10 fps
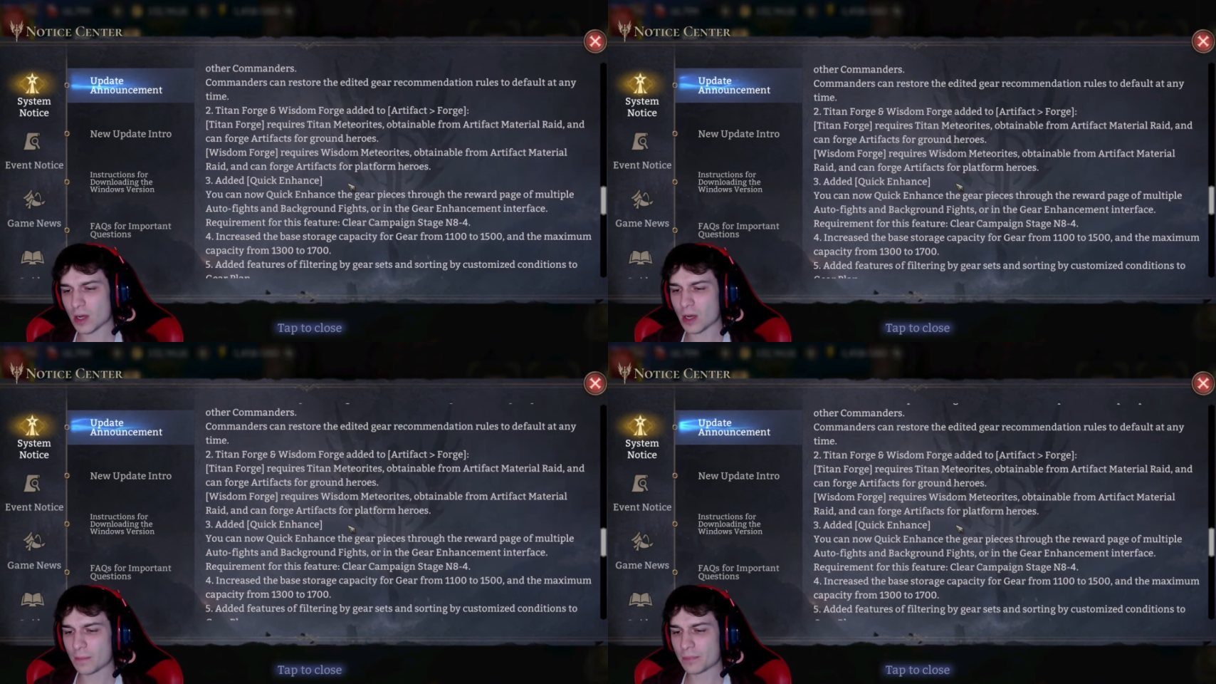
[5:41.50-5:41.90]

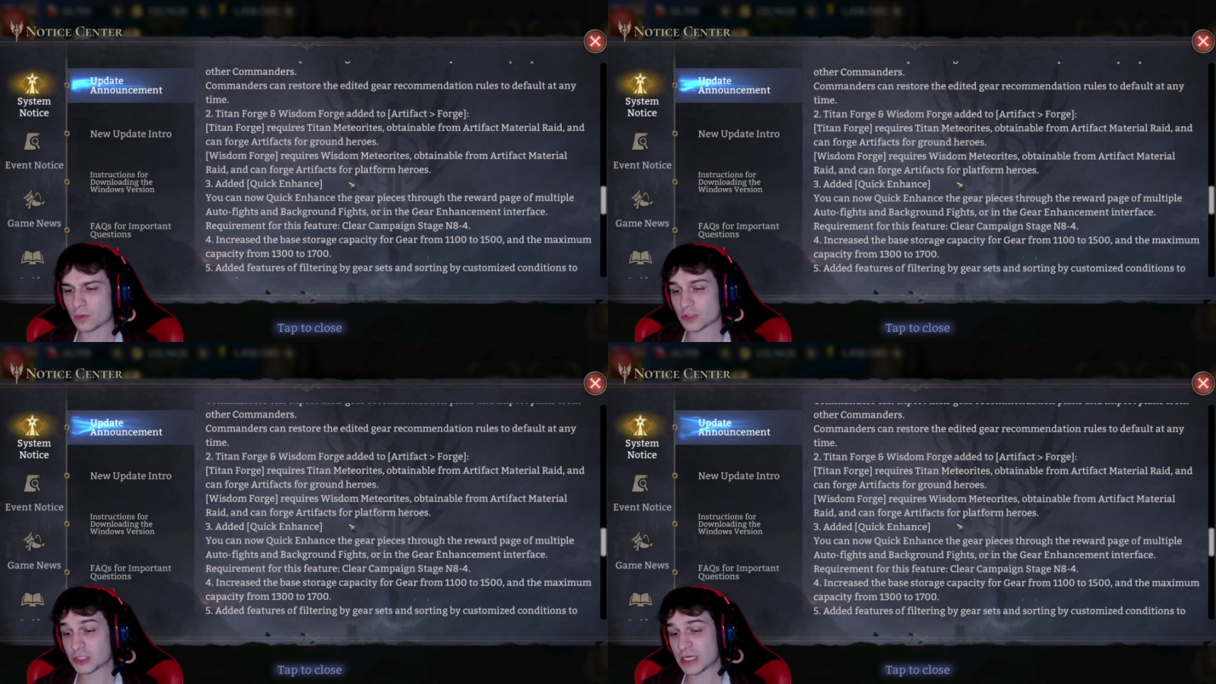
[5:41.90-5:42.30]
up
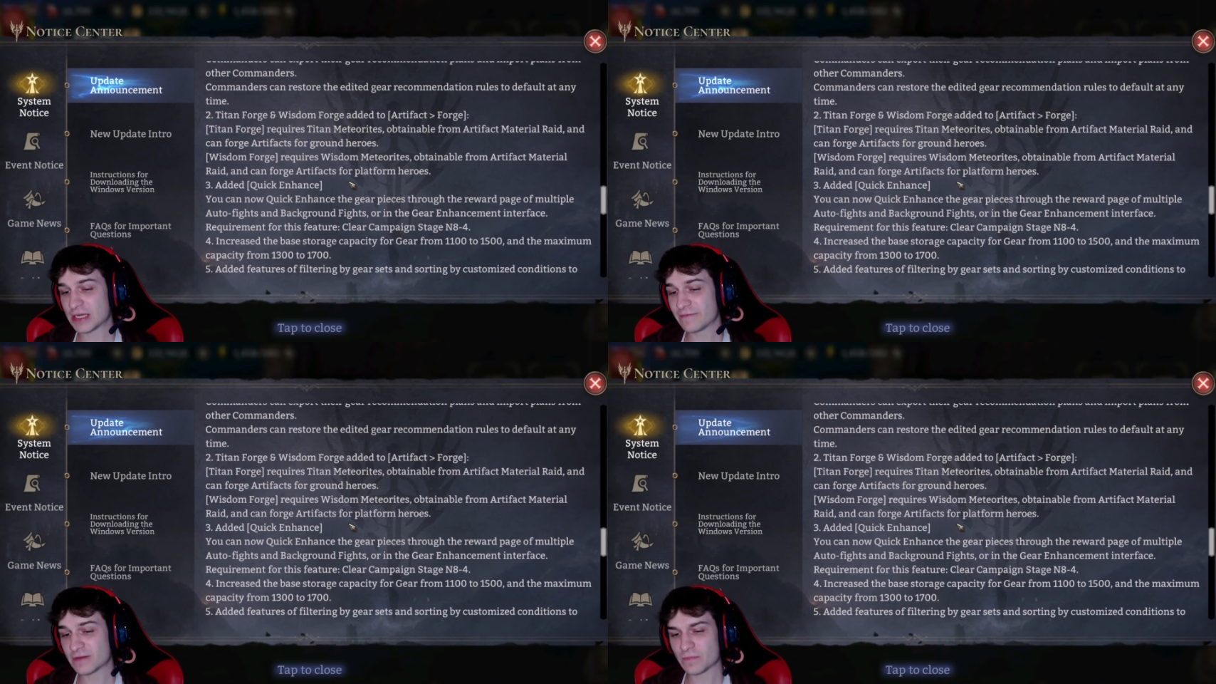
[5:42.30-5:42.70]
or
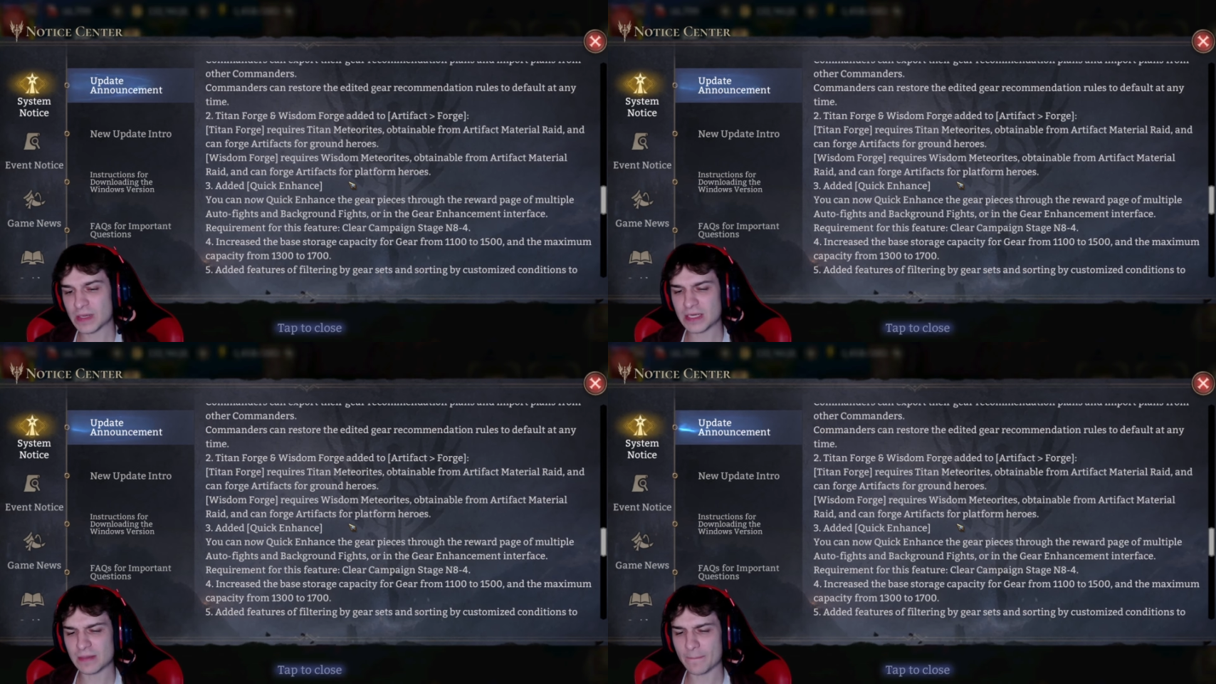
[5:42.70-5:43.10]
even
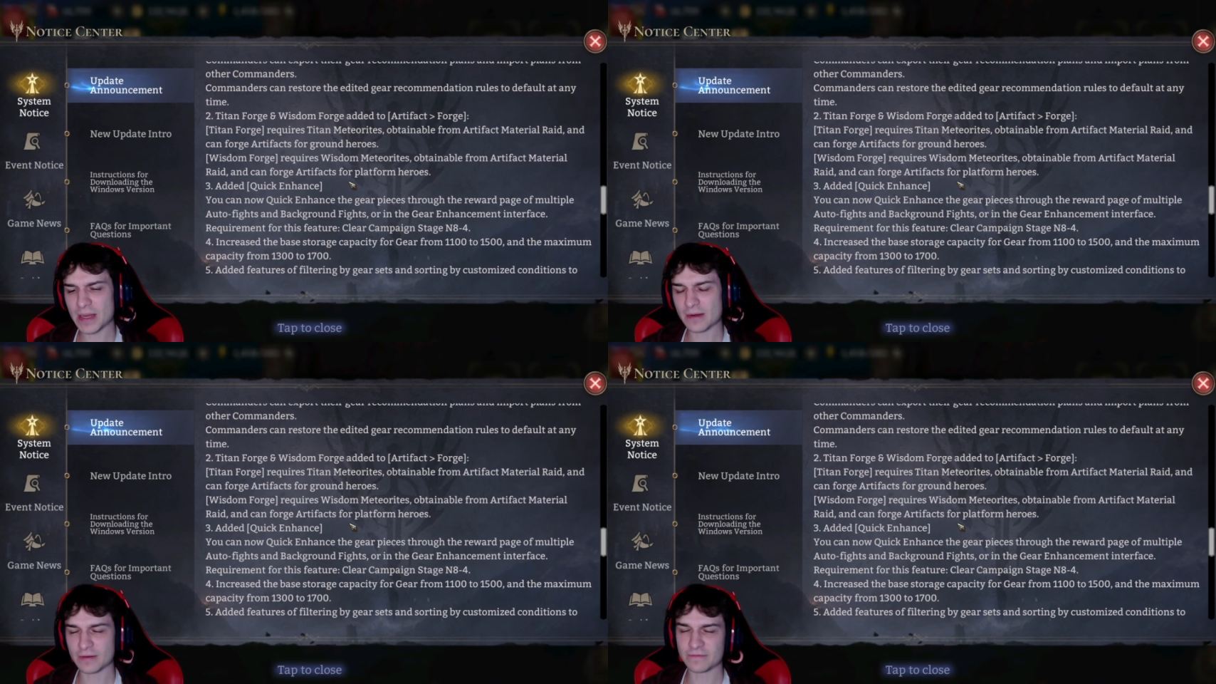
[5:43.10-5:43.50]
be
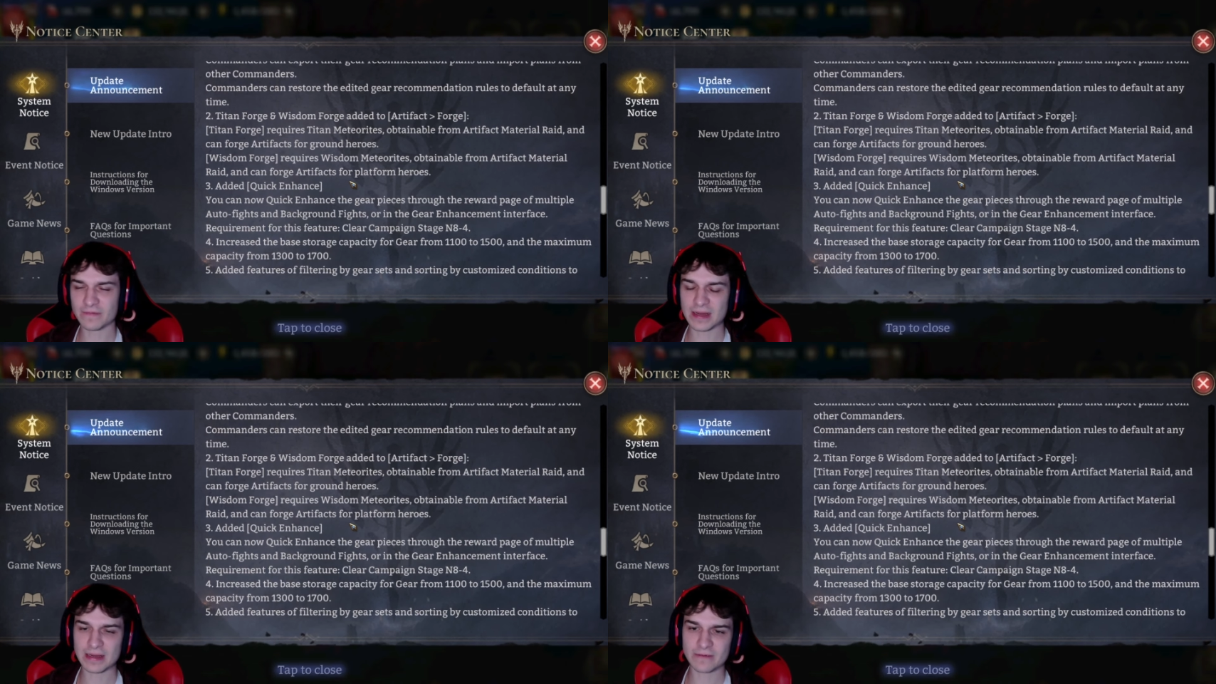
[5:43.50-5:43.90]
meta
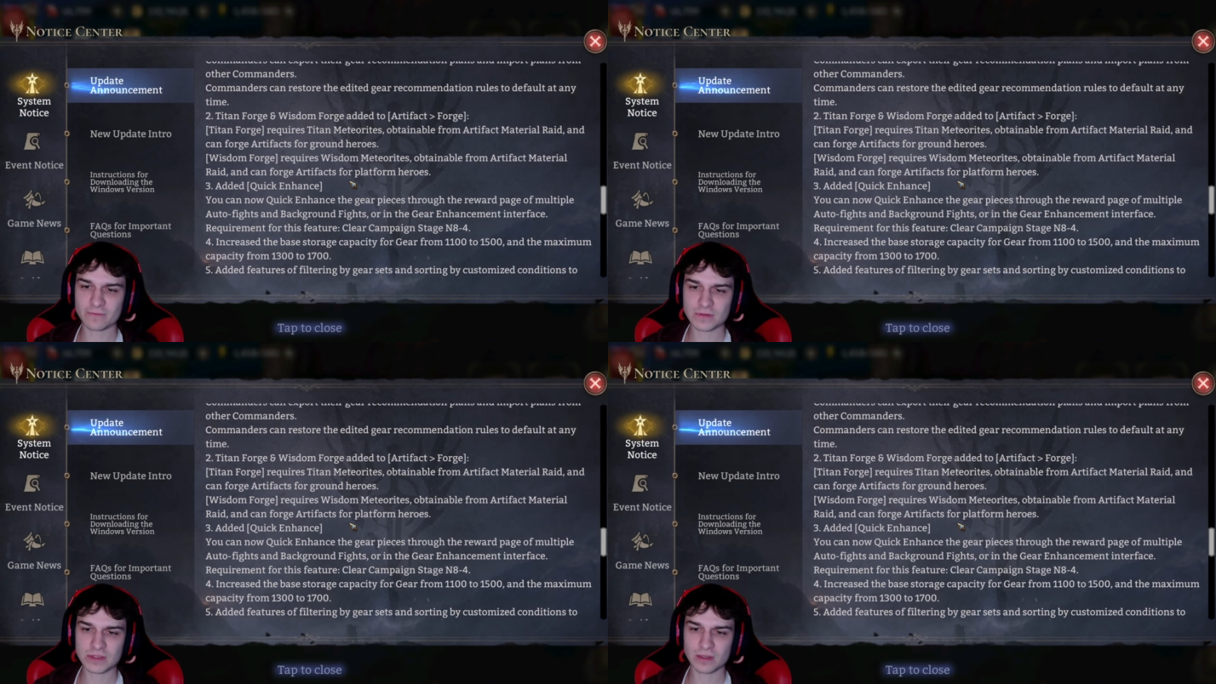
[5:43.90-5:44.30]
defining
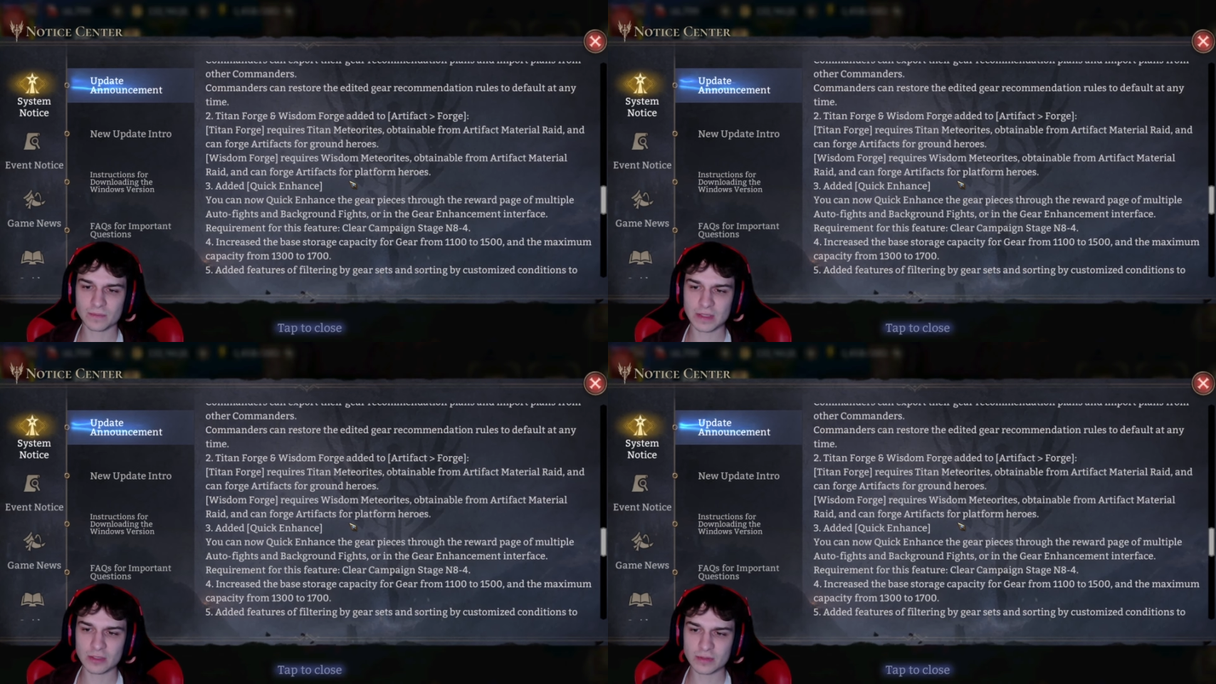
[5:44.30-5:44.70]
for some
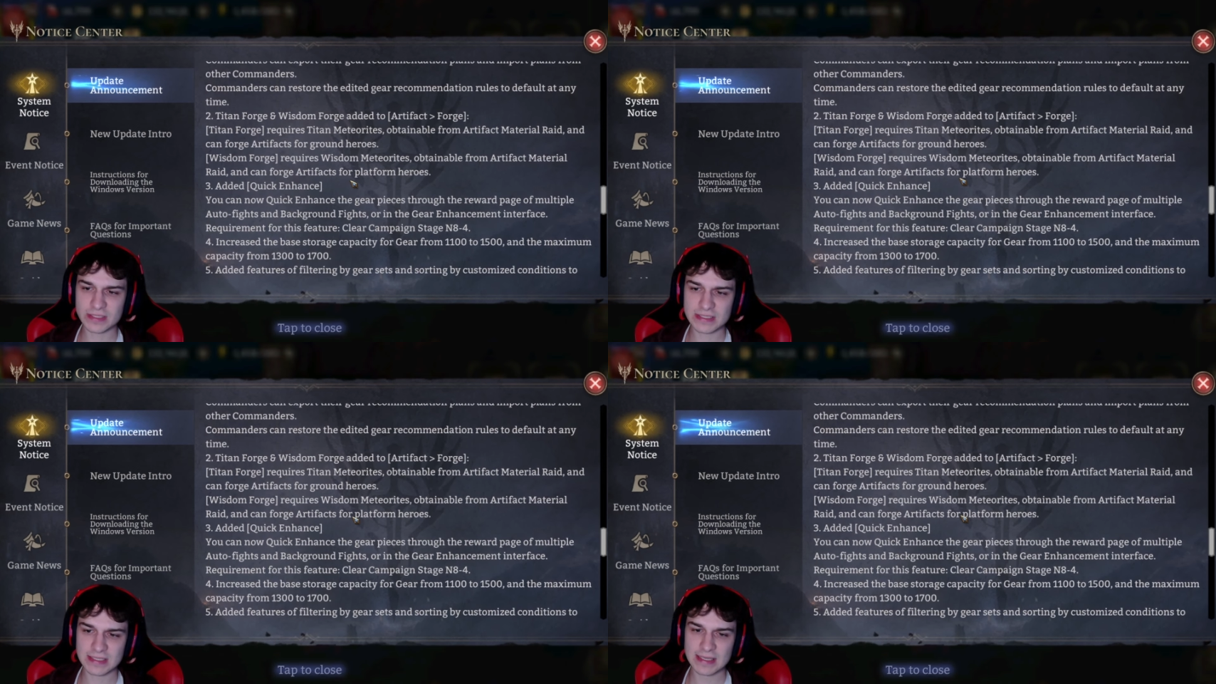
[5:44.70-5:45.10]

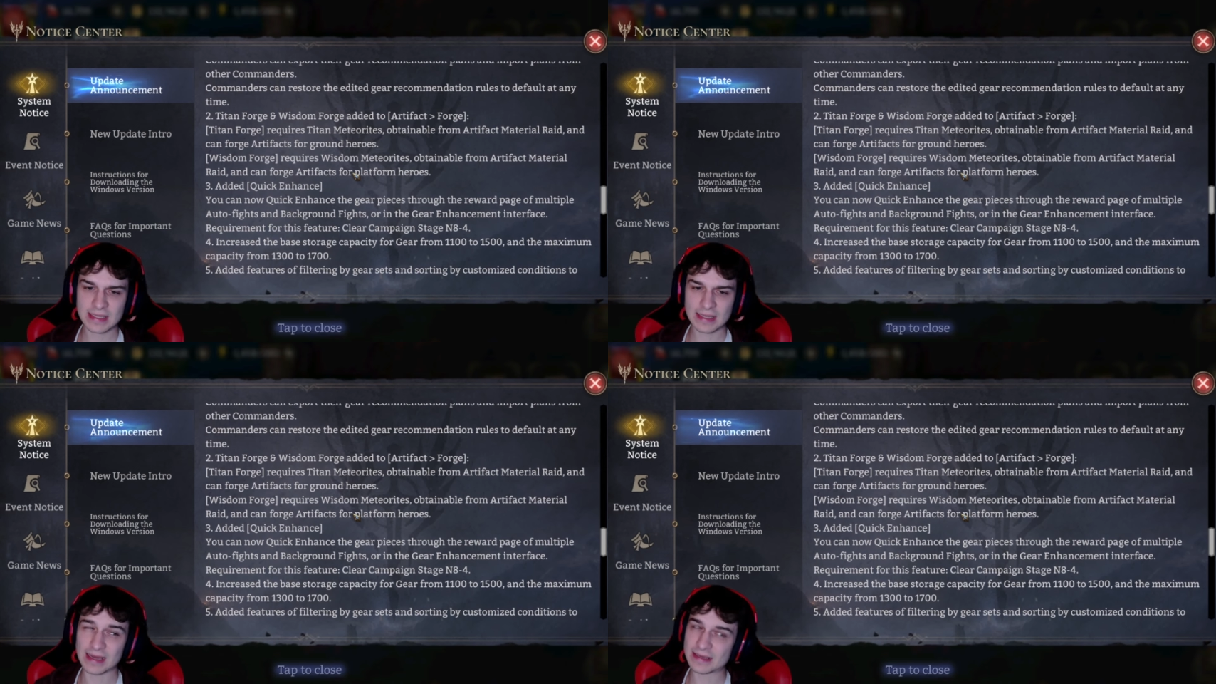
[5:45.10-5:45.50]
units
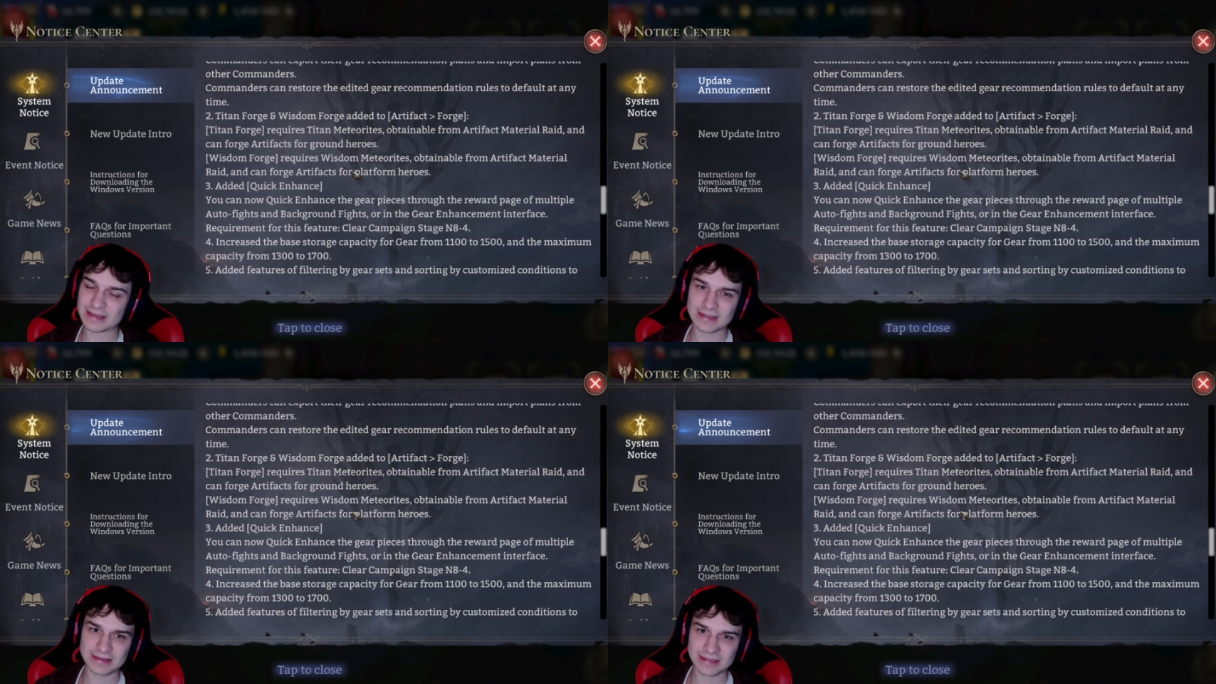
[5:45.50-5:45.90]

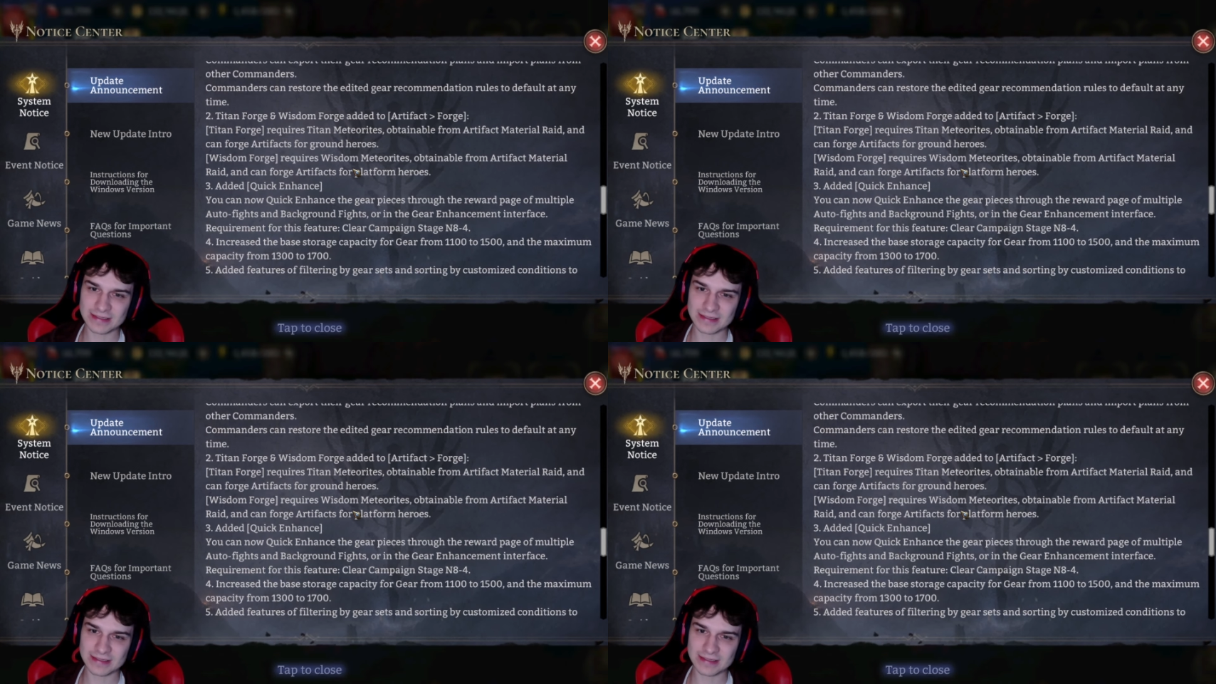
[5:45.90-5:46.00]
like the